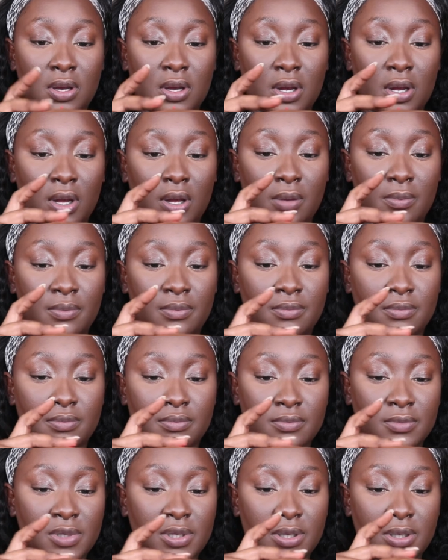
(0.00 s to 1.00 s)

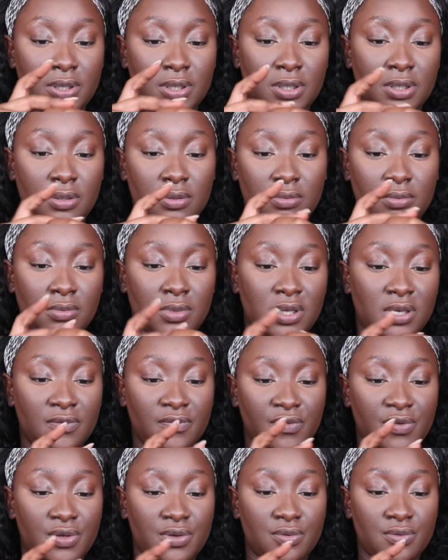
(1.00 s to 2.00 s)
um, like
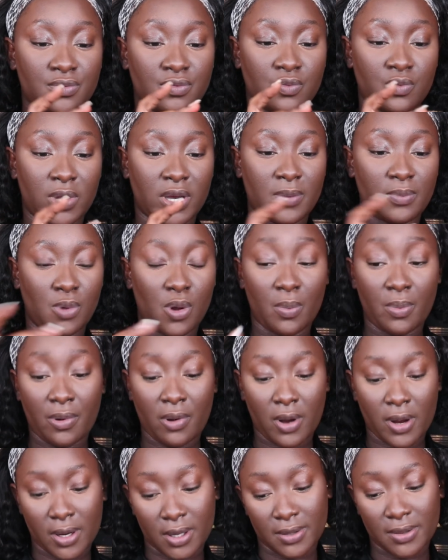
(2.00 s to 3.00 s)
give you way more
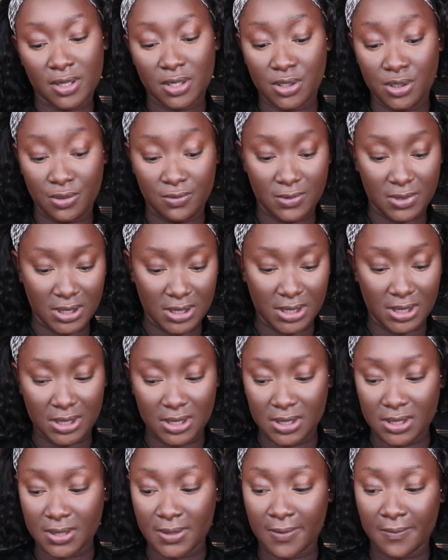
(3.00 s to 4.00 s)
product than you
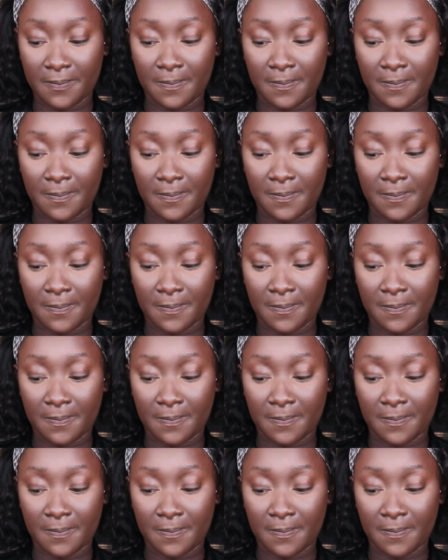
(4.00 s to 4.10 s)
need,